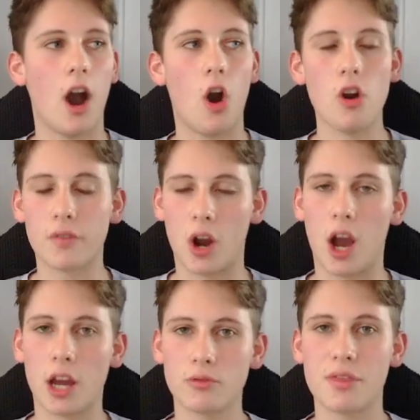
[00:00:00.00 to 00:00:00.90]
over
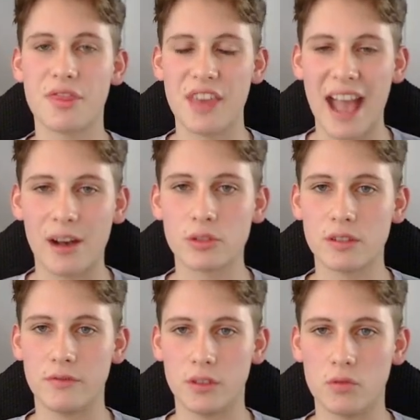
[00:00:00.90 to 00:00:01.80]

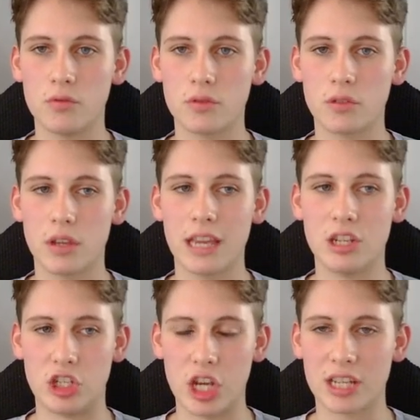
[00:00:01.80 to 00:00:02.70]
100,000 views
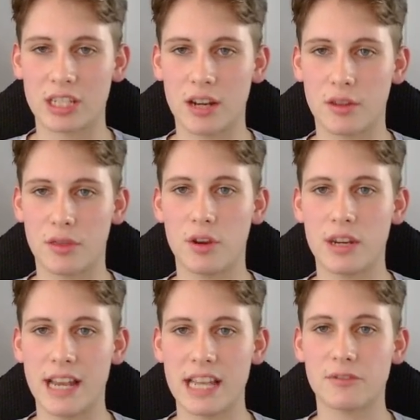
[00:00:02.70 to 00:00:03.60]
in just under 30
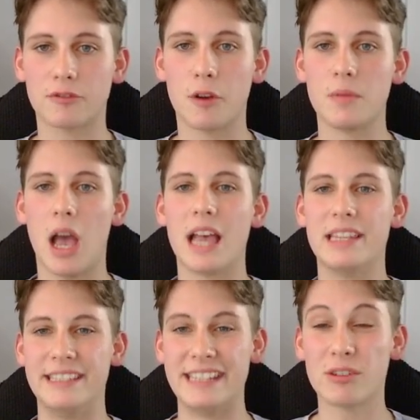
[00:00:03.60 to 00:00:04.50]
days from
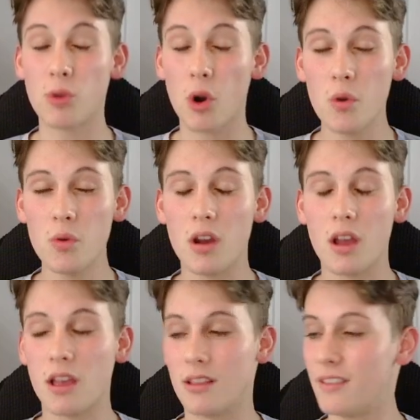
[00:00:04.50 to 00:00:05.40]
zero,
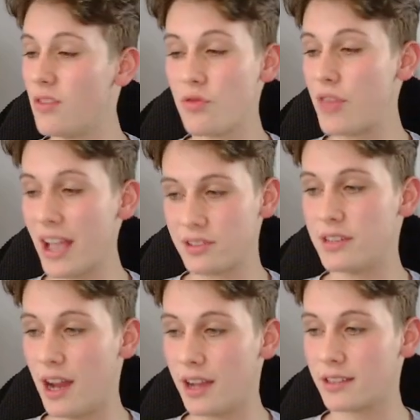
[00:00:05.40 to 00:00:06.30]
that's
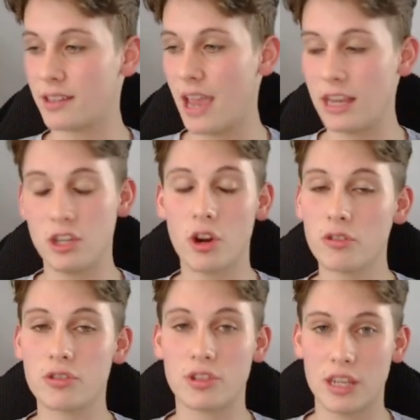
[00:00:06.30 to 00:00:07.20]
nuts. And you
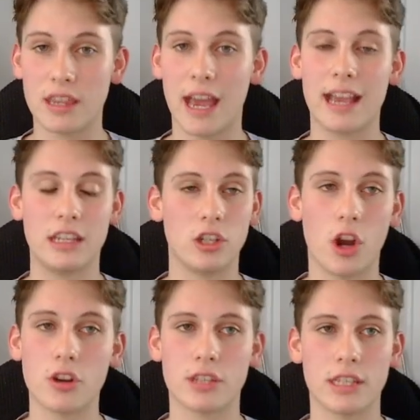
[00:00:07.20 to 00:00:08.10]
don't see that, and you
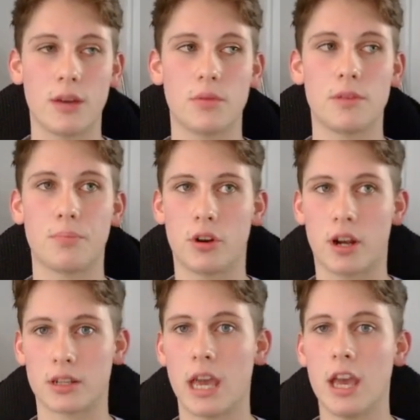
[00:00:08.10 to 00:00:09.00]
don't see that with your
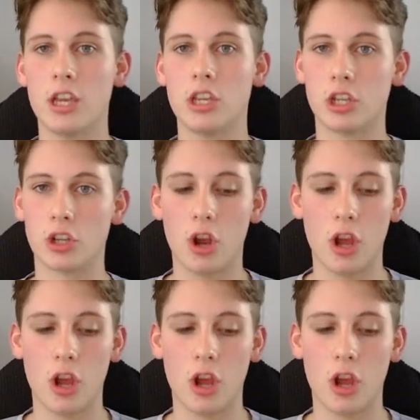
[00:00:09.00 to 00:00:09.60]
product. You can,